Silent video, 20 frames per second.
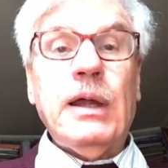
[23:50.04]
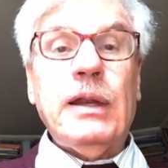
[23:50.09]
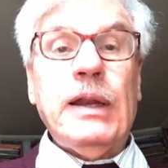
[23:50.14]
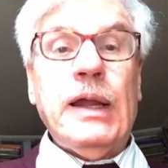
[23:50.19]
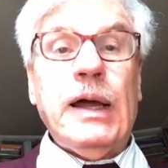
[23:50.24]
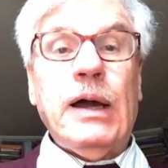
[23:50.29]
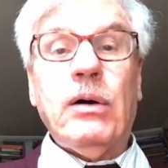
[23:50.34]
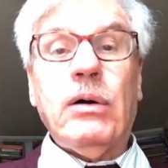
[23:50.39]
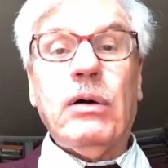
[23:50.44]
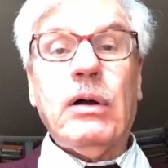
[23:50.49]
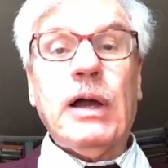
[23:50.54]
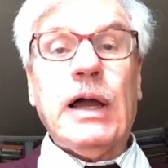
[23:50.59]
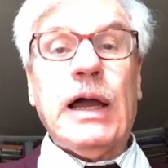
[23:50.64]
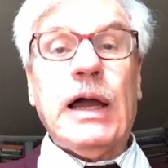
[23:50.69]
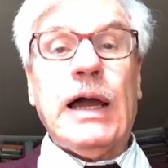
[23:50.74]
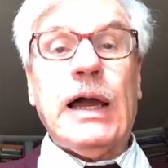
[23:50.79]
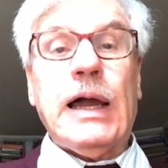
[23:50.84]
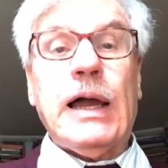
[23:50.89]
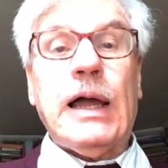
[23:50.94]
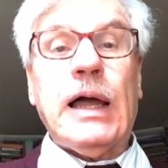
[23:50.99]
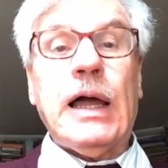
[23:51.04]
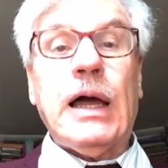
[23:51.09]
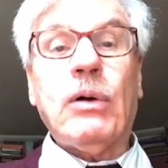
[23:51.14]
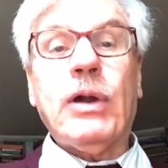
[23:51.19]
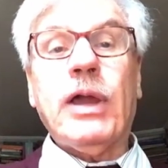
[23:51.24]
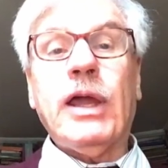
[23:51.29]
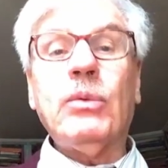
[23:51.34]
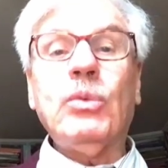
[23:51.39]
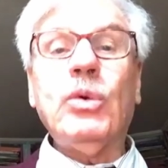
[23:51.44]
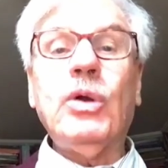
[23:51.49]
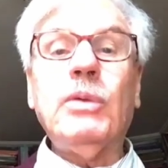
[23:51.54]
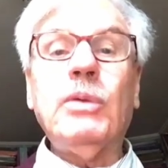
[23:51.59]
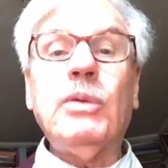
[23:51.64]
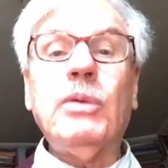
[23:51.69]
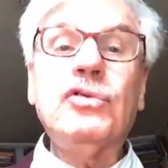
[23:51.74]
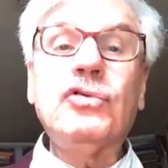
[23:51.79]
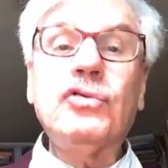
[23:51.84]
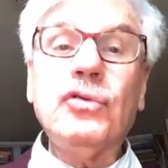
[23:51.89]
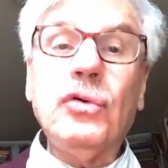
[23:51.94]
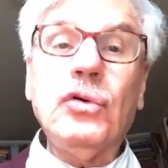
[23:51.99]
Now, how can we be
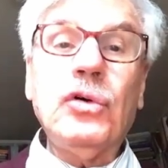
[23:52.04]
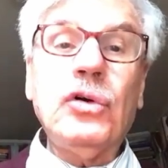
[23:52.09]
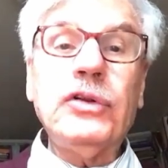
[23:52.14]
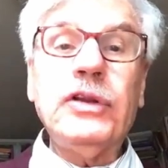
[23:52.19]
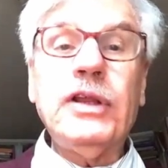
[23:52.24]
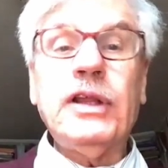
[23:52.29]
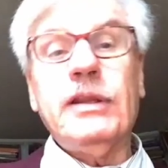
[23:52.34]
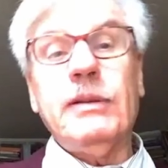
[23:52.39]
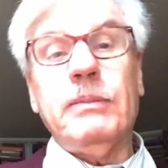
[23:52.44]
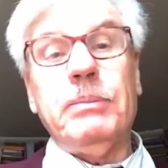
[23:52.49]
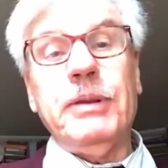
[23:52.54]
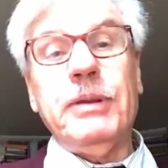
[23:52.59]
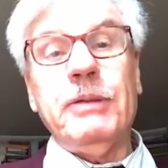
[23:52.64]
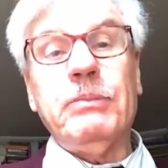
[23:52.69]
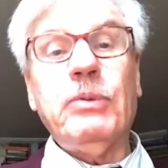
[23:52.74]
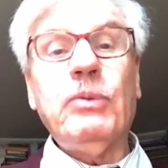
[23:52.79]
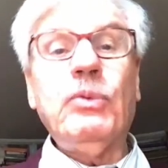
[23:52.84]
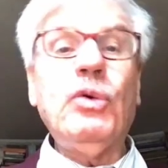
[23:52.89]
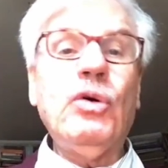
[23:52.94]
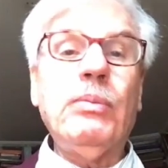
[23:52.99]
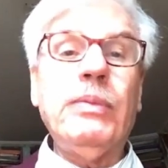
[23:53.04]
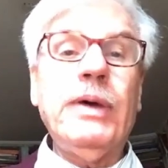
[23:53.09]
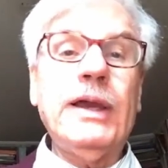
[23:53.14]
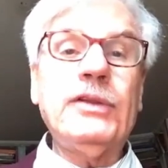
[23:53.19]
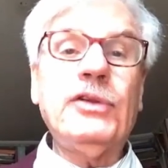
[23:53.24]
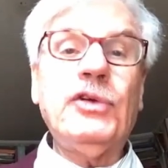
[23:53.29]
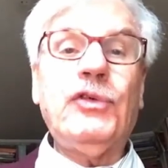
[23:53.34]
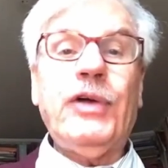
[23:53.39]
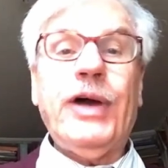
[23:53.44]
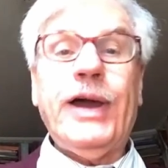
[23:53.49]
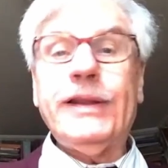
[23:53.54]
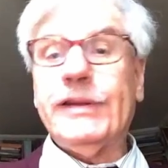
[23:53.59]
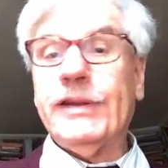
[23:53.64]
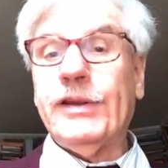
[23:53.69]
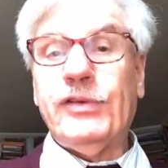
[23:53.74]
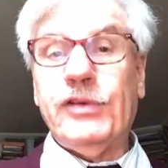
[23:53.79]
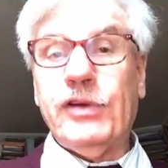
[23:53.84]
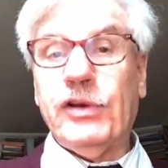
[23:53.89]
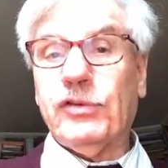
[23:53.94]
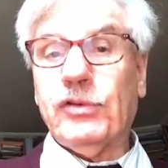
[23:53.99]
sure that the people will make the right
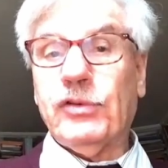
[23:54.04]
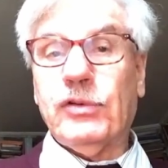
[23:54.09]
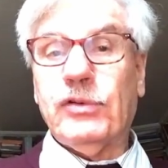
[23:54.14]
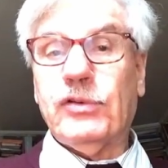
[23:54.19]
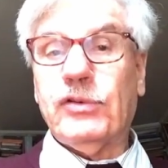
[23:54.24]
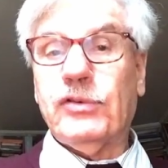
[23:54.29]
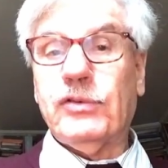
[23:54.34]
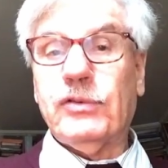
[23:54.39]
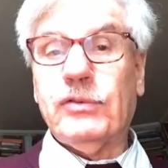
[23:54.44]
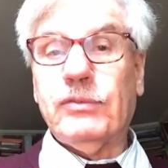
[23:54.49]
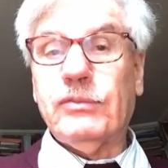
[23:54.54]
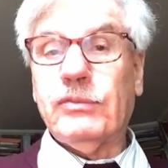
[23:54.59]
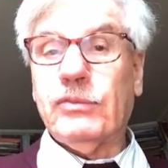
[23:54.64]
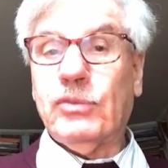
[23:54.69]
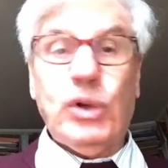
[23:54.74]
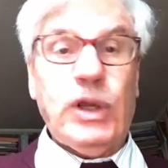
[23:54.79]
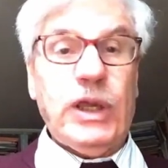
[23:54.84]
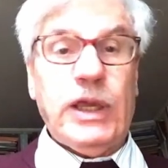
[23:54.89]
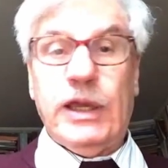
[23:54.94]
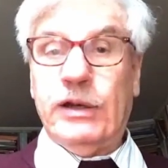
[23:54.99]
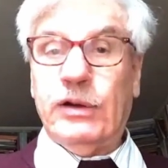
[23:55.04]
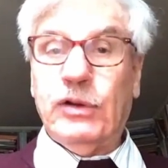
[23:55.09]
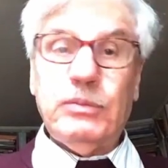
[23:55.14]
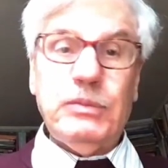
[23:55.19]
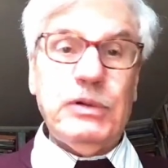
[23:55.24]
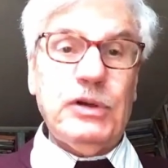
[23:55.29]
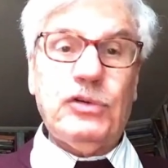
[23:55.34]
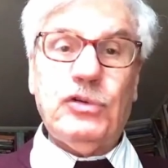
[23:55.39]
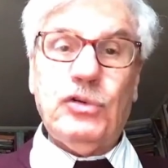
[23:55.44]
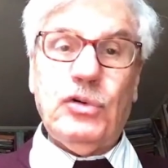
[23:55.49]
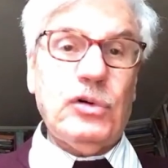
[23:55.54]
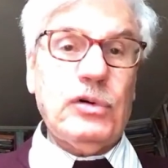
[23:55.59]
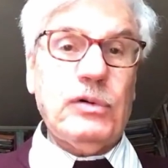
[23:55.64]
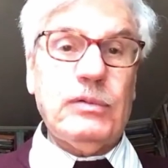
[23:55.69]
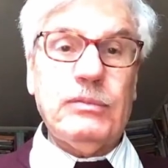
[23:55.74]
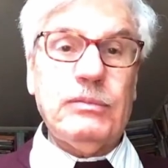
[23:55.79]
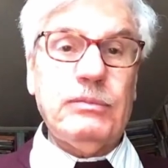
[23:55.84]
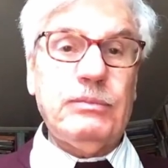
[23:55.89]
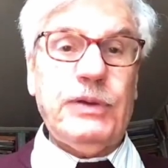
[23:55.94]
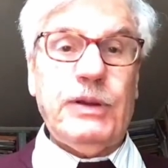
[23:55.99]
decisions? We cannot be sure.
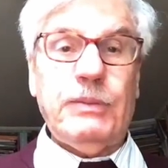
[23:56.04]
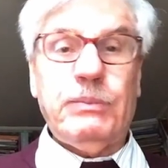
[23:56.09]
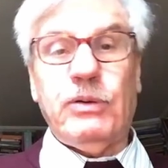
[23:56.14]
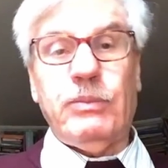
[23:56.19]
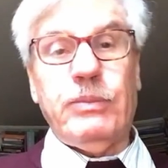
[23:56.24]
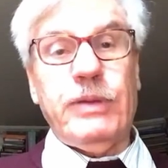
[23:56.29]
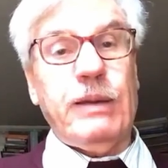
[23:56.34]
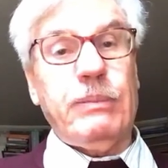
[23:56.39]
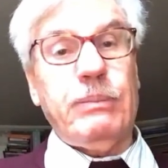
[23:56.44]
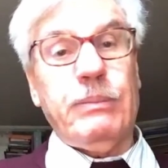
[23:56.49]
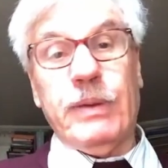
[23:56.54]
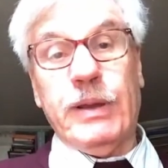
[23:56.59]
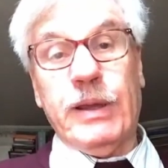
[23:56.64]
People there